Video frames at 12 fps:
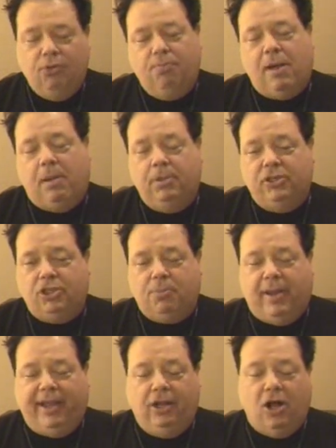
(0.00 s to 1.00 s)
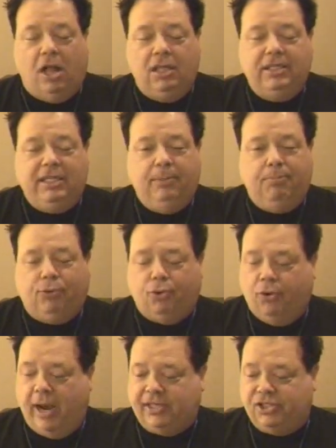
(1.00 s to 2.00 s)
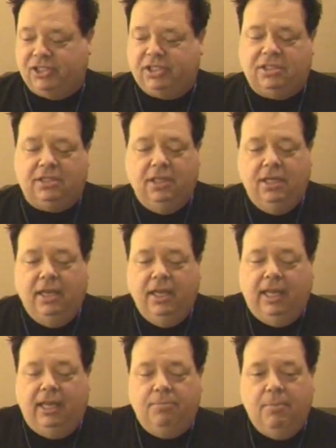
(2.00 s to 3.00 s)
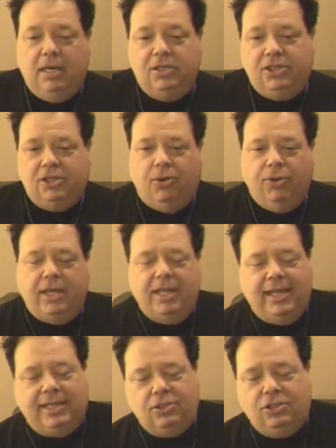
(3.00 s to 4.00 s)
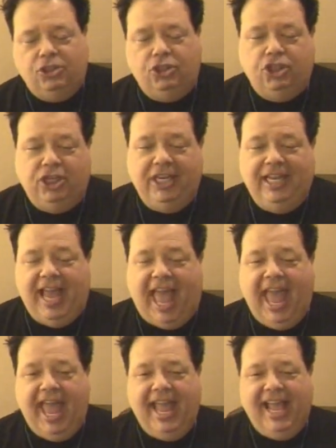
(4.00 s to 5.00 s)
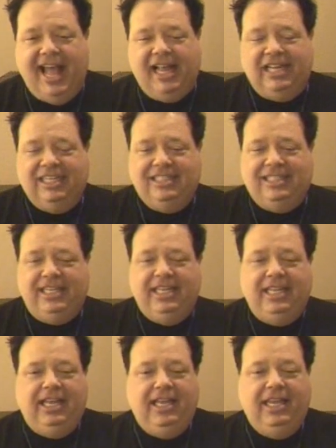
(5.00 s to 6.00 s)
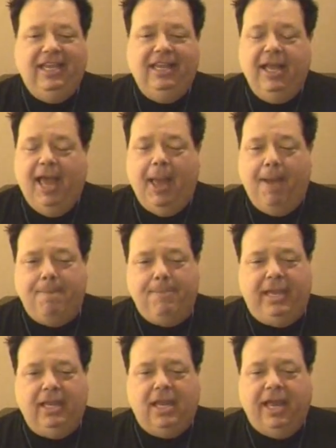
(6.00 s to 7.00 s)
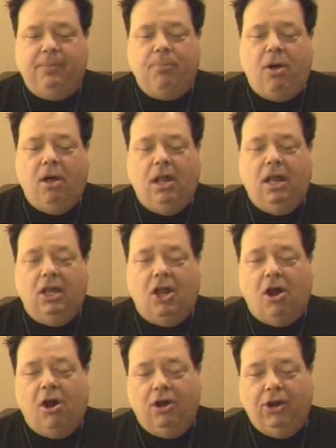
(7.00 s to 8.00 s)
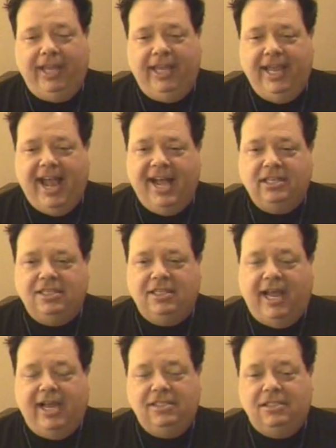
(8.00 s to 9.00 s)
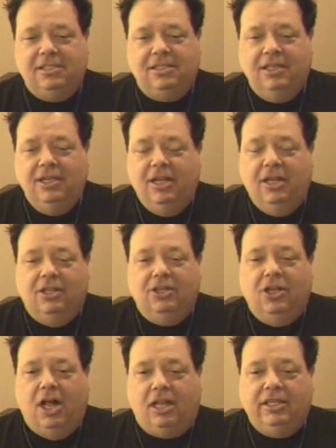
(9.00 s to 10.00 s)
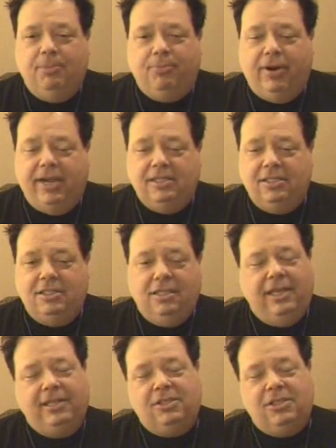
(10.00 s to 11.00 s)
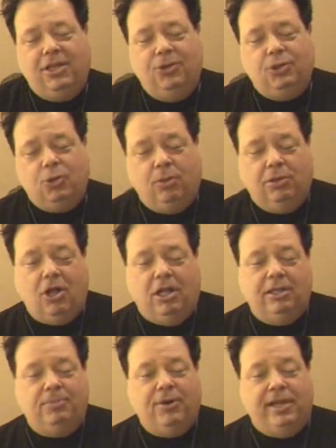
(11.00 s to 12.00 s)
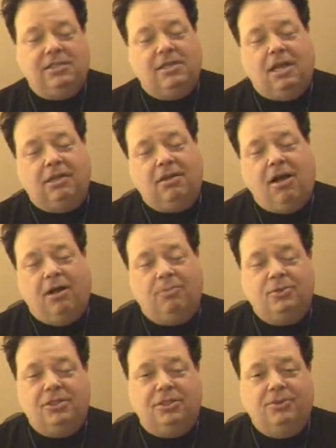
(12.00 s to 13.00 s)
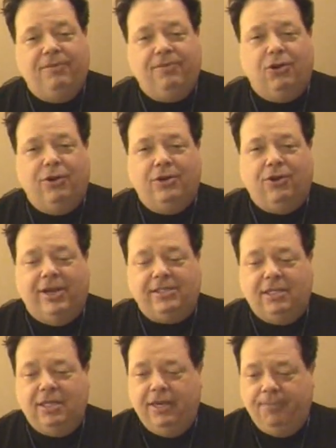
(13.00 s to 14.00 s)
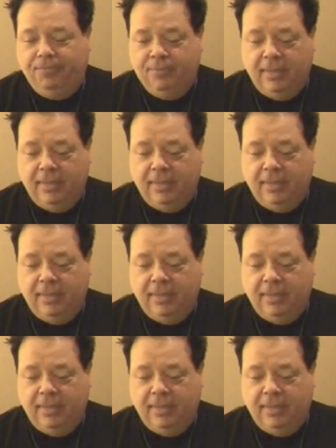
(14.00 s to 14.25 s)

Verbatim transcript: new, published by Galde Press in Minnesota. That's G-A-L-D-E, P like Paul, R-E-S-S, Galde Press. It's the usual galdepress.com too, if you're interested.